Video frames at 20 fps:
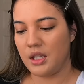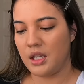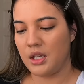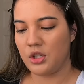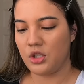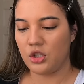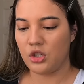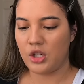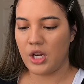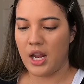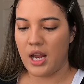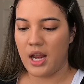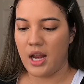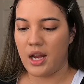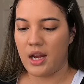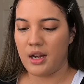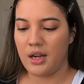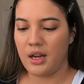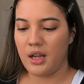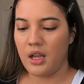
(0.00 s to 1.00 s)
the
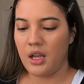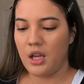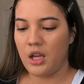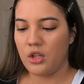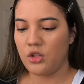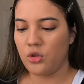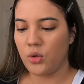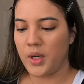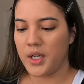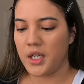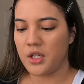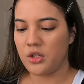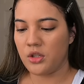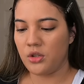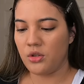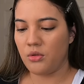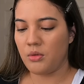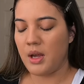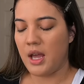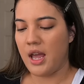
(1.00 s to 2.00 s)
shade
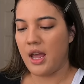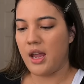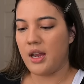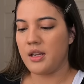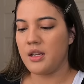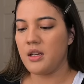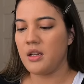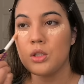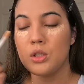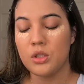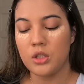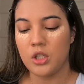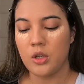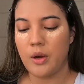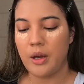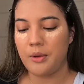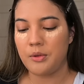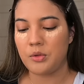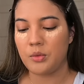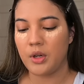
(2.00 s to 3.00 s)
22N. So
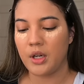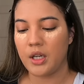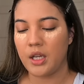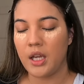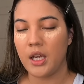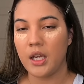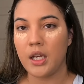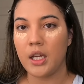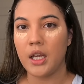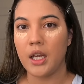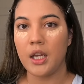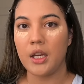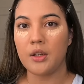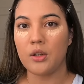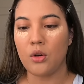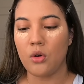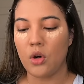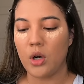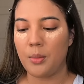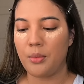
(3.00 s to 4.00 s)
I was working in
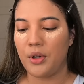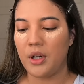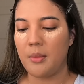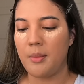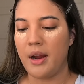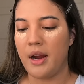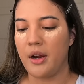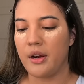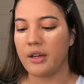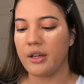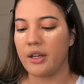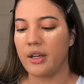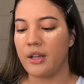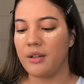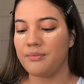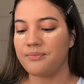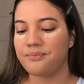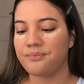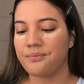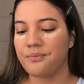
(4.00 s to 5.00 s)
corporate
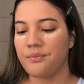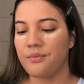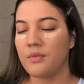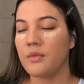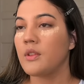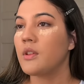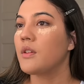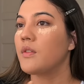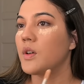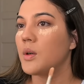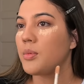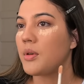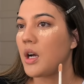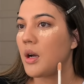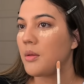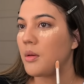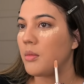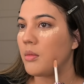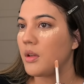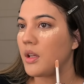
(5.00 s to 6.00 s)
America for
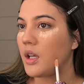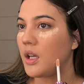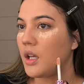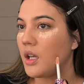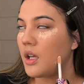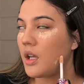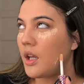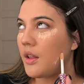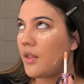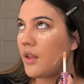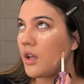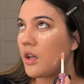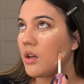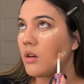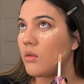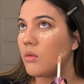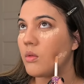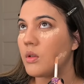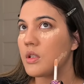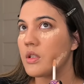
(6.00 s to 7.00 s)
probably, I think it
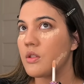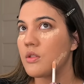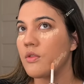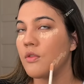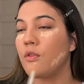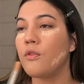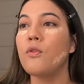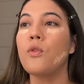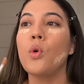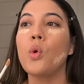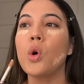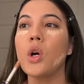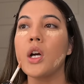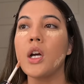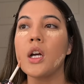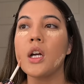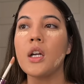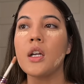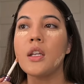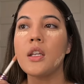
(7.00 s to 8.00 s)
was
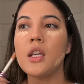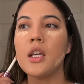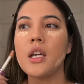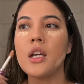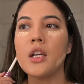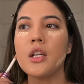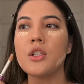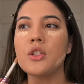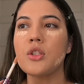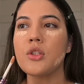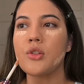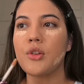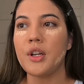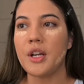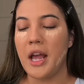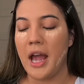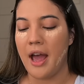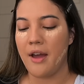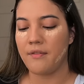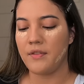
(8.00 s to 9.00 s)
4 years,
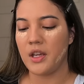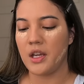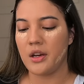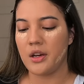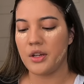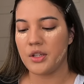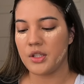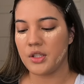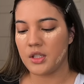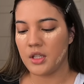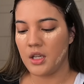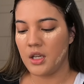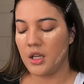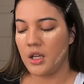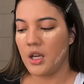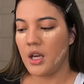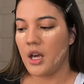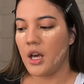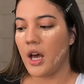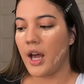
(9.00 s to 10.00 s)
3.5 years.
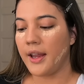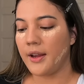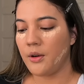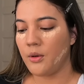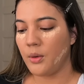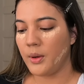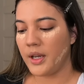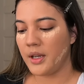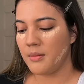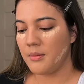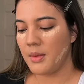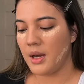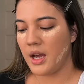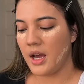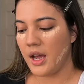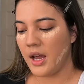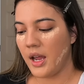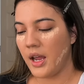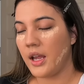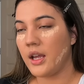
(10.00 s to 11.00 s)
I quit
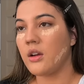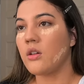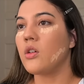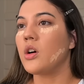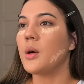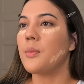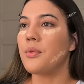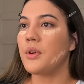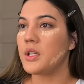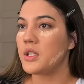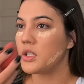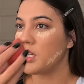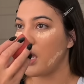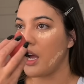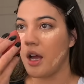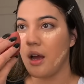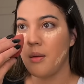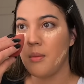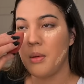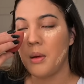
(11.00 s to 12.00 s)
my corporate
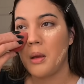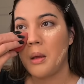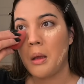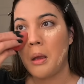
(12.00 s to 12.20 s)
job